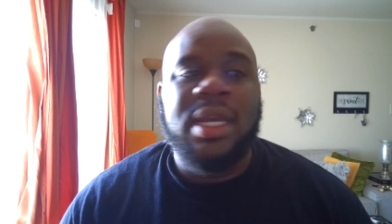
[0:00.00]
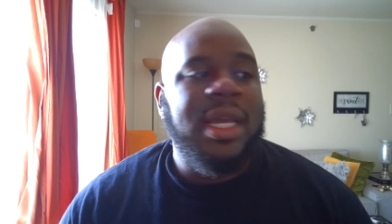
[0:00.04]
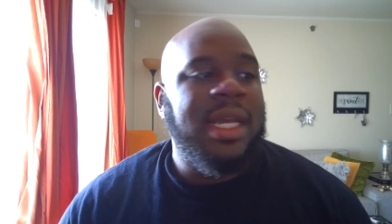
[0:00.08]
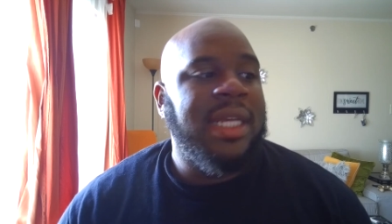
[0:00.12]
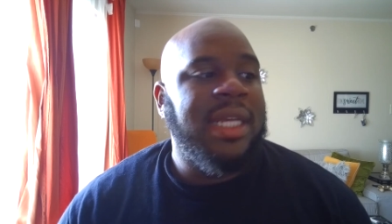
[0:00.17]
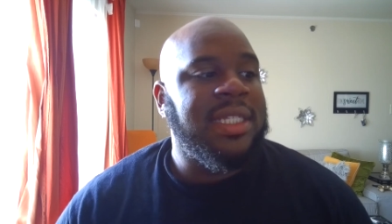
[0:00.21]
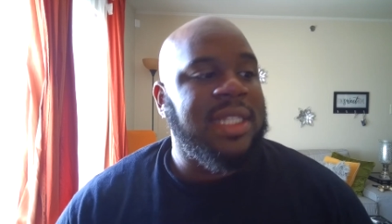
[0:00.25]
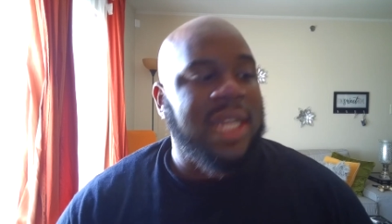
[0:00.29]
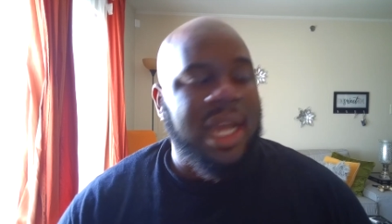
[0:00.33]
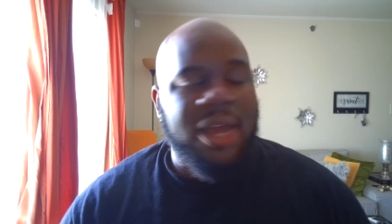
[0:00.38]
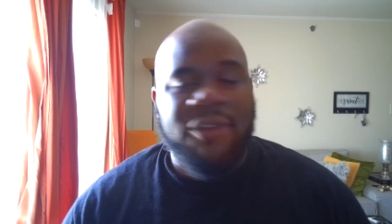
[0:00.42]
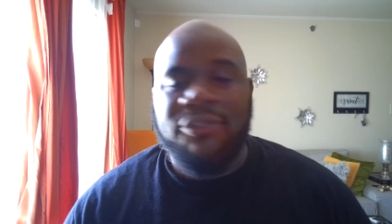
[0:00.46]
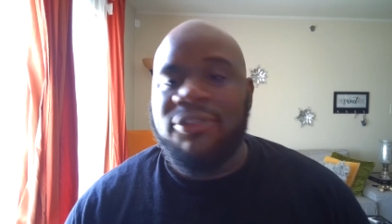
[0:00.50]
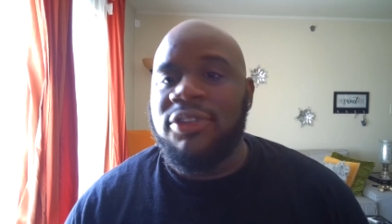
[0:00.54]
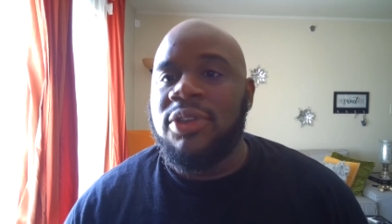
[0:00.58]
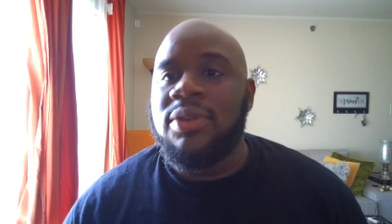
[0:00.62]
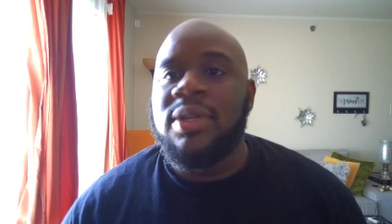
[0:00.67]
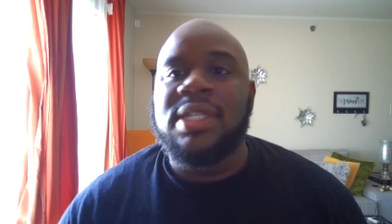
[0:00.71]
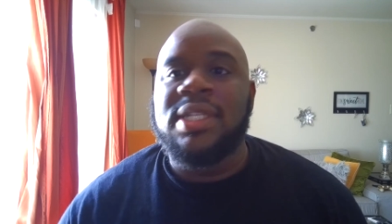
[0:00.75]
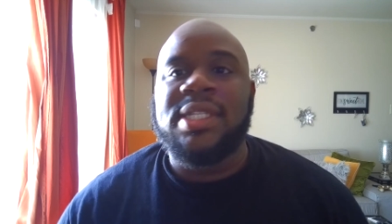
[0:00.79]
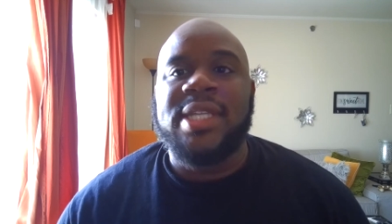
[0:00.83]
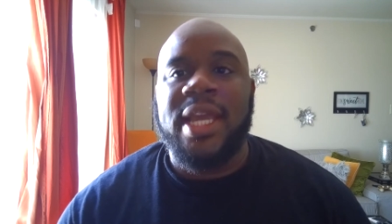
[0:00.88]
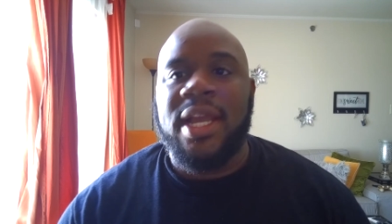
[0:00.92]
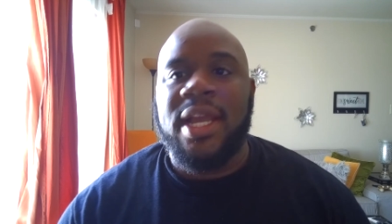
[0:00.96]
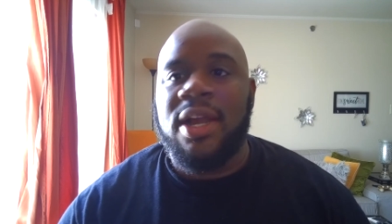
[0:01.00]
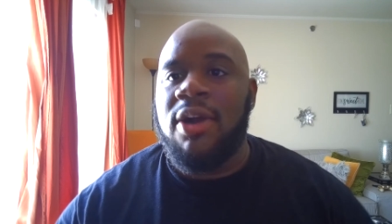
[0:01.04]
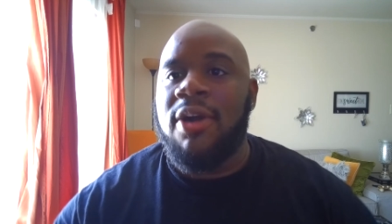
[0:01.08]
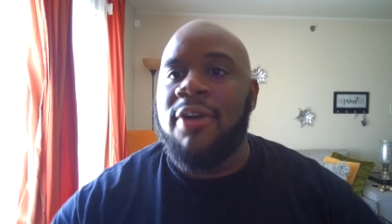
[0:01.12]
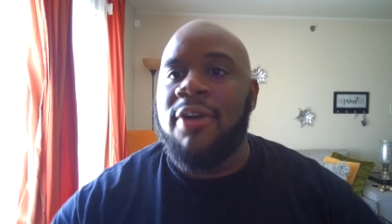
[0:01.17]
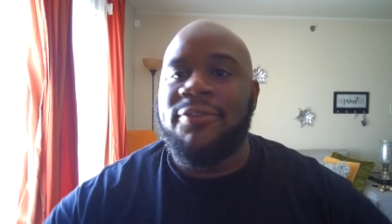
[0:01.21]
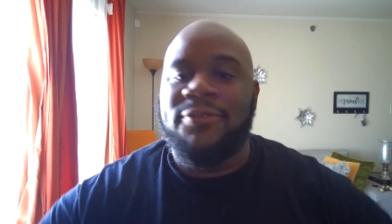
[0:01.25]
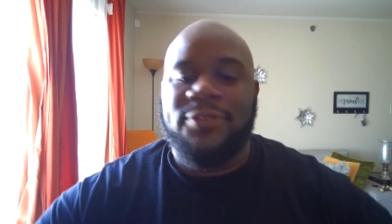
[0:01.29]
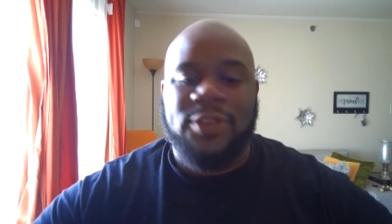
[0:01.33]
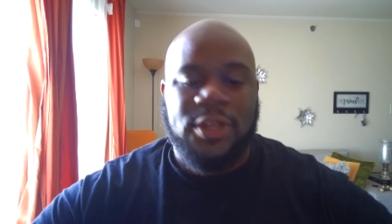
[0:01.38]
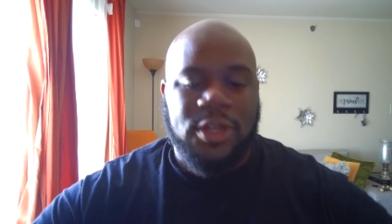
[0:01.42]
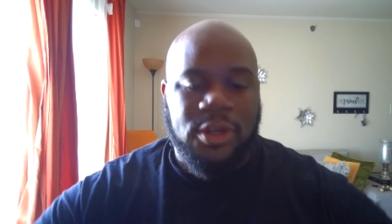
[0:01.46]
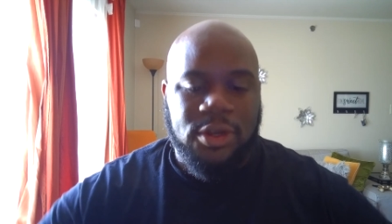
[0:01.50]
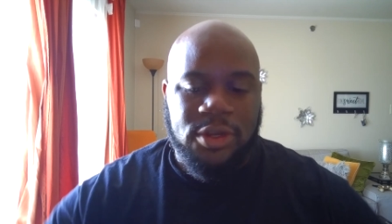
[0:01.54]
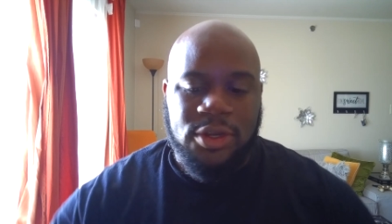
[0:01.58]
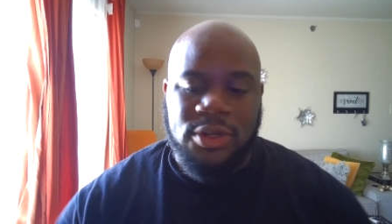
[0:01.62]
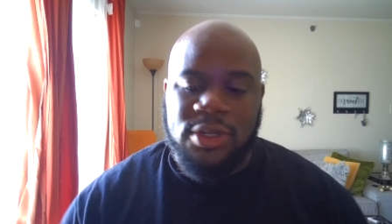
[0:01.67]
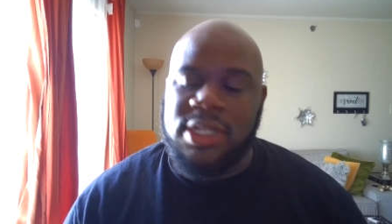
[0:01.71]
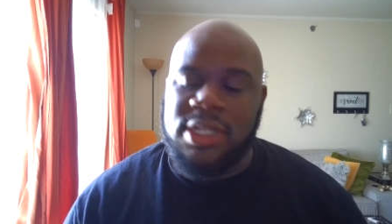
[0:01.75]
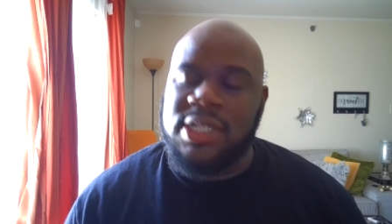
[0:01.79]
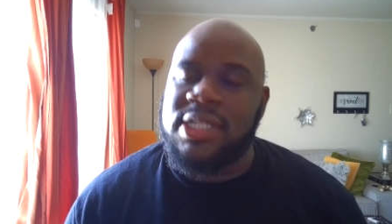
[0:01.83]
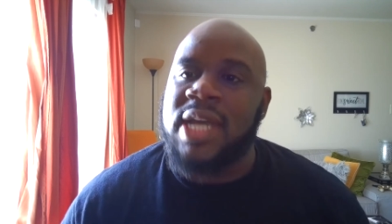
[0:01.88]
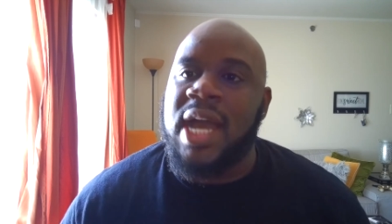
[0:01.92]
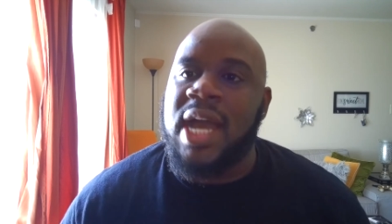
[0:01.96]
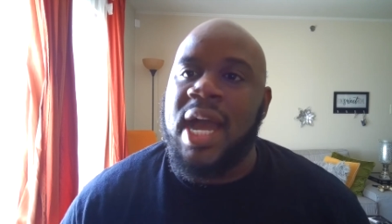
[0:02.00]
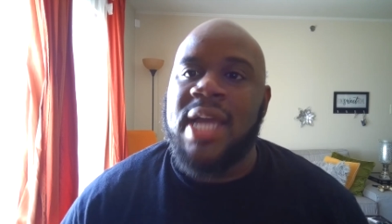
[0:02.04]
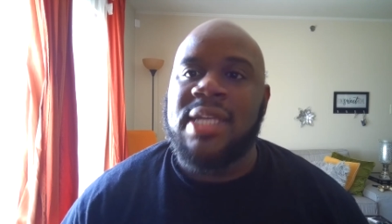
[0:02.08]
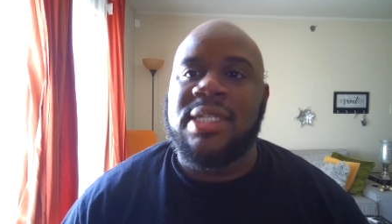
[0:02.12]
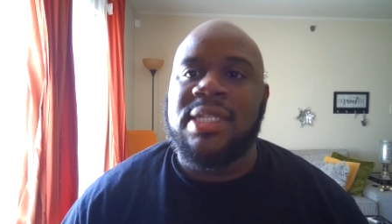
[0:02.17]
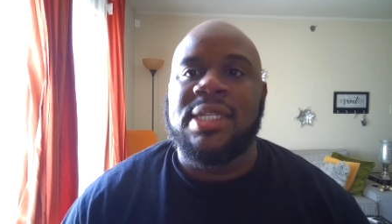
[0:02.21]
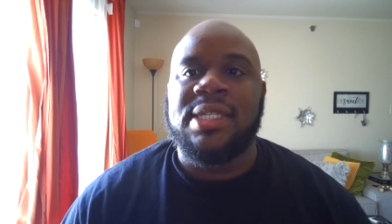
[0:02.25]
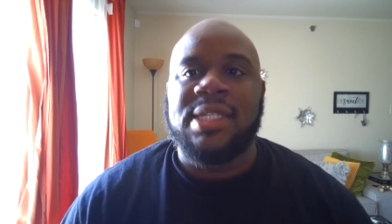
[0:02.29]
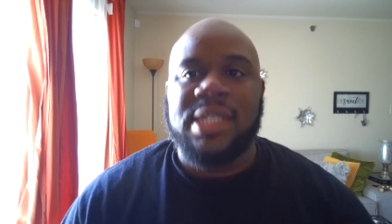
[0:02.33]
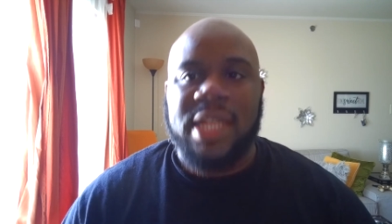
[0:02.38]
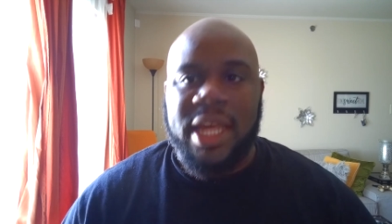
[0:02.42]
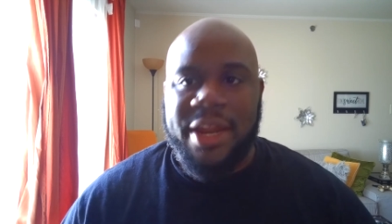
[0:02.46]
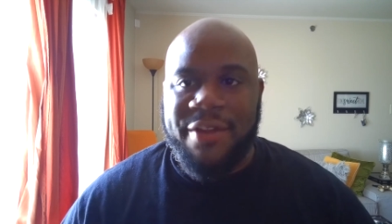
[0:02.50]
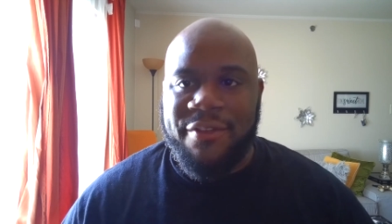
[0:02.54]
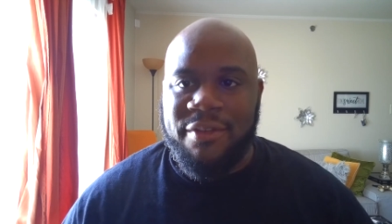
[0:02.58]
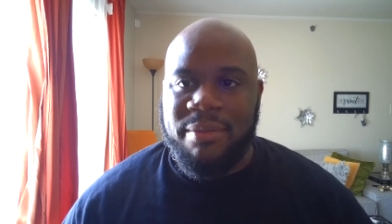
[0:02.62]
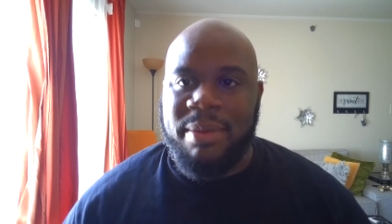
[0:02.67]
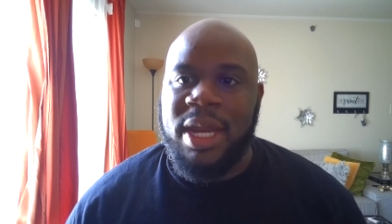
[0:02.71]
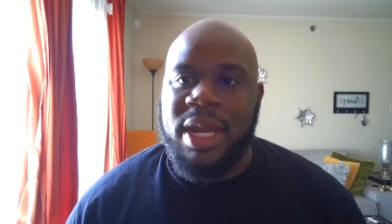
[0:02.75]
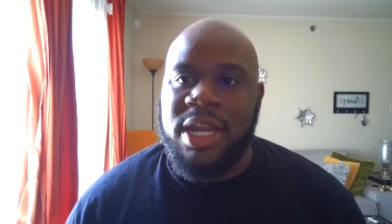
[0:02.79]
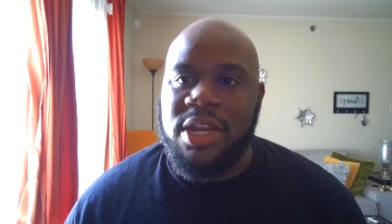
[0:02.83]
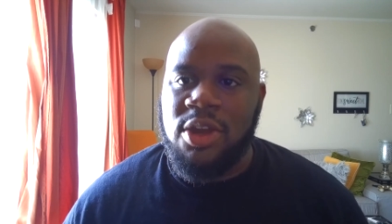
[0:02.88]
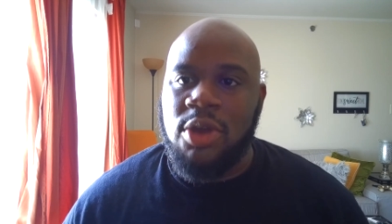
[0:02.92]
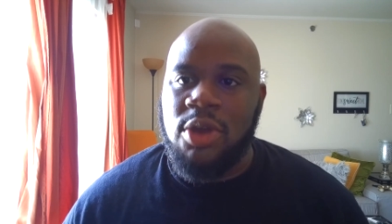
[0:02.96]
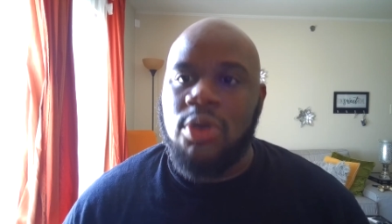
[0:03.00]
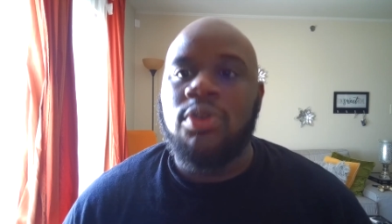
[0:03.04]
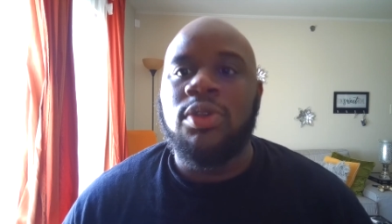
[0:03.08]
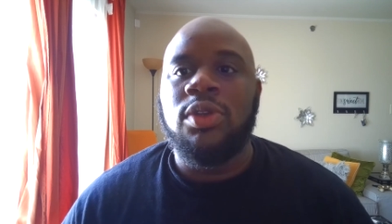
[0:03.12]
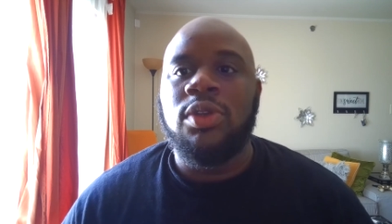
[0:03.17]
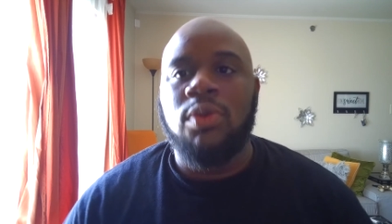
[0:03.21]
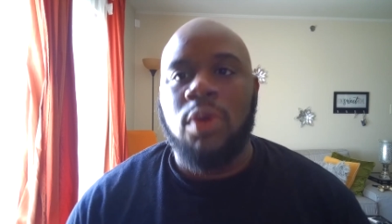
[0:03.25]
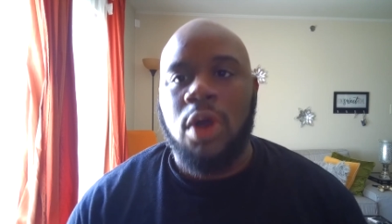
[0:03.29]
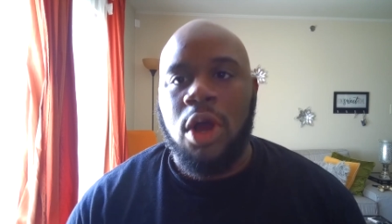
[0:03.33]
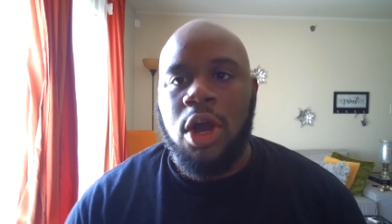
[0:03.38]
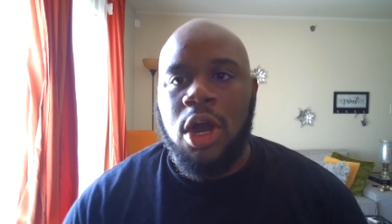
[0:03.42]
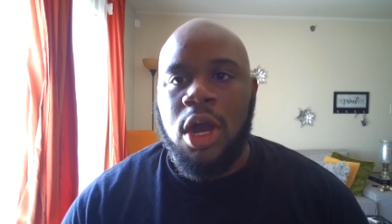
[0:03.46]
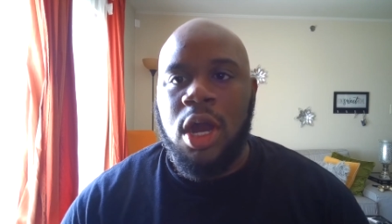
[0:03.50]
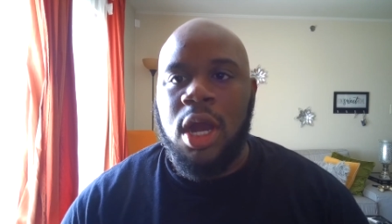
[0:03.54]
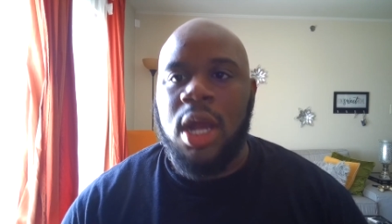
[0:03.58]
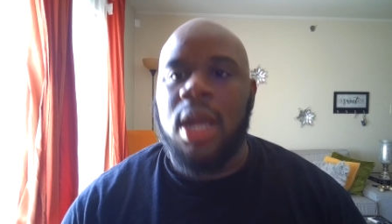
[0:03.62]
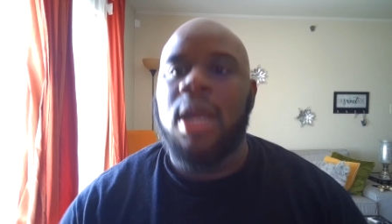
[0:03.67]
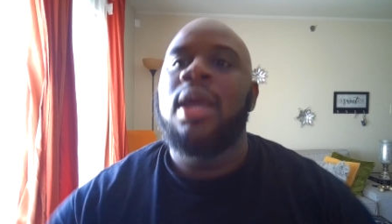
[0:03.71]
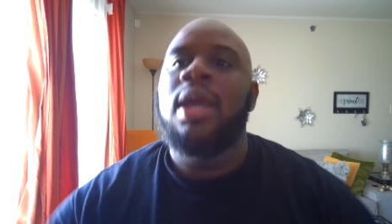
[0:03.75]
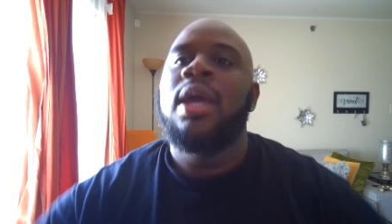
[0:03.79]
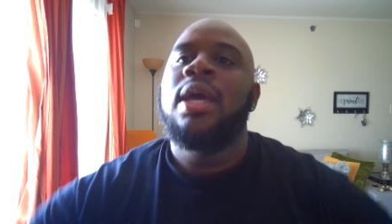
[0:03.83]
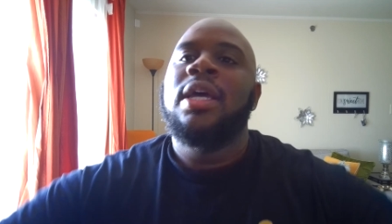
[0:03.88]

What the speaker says: it's time for you to take off, you know, your disguises, let everybody know who you are.